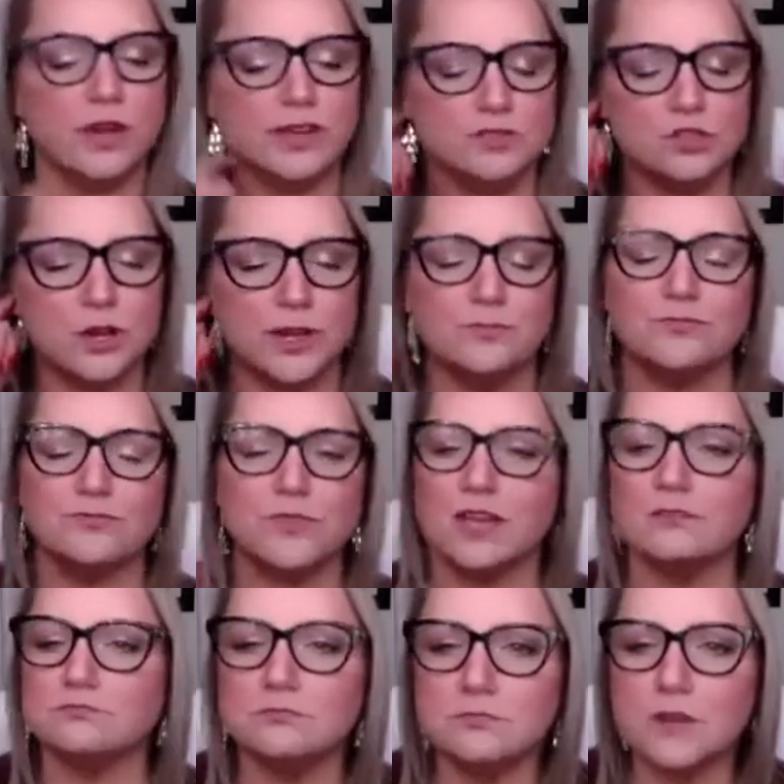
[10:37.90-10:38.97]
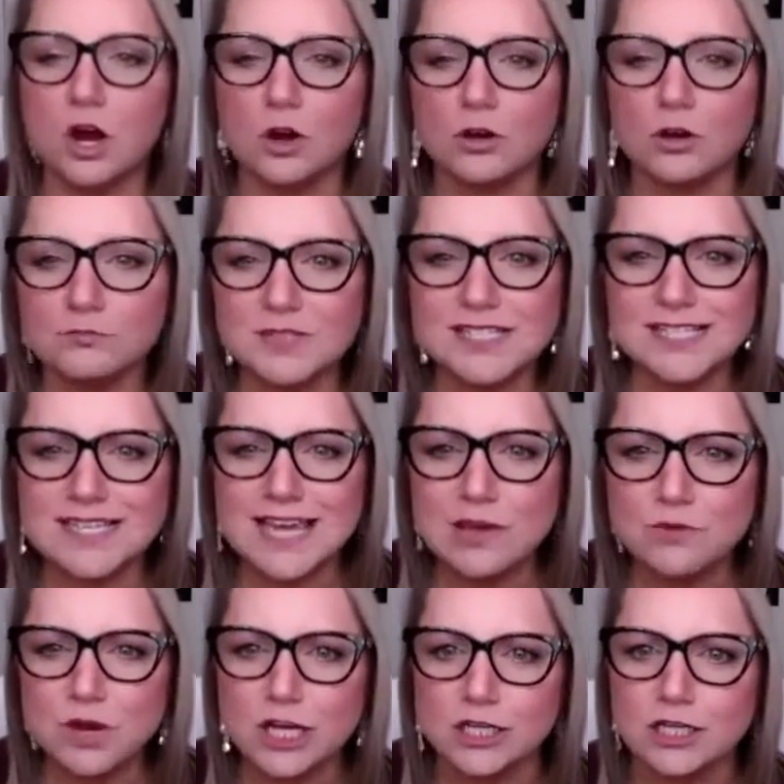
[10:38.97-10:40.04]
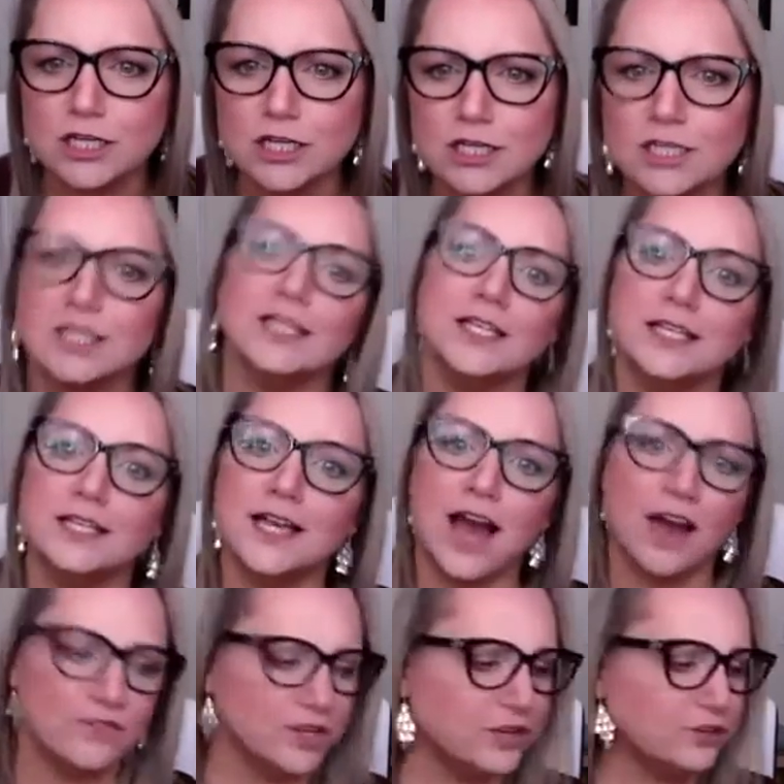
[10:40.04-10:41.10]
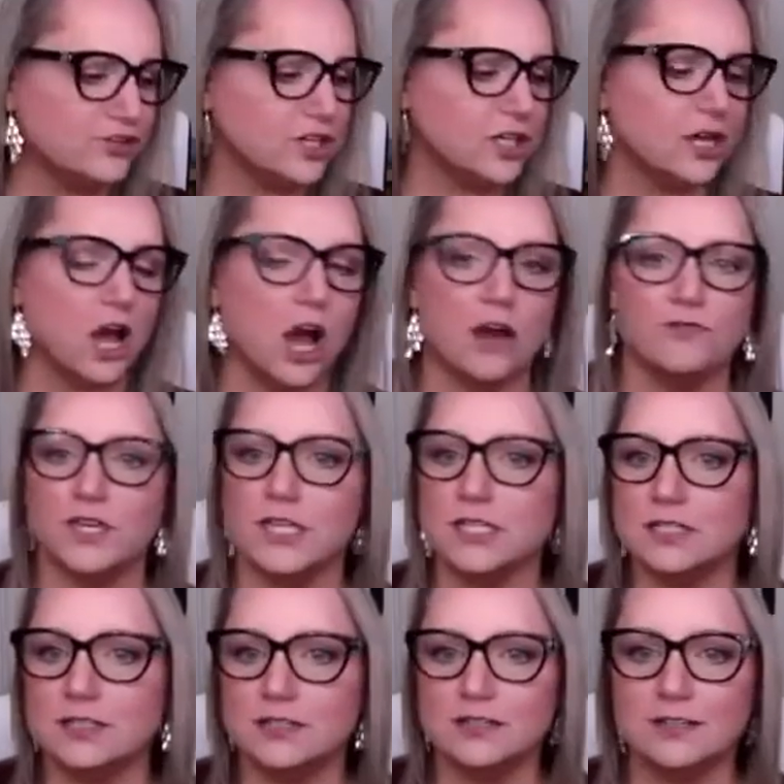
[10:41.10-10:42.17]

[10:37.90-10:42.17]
Wait, sorry. Oh, this is Hayward. Have another drink of coffee.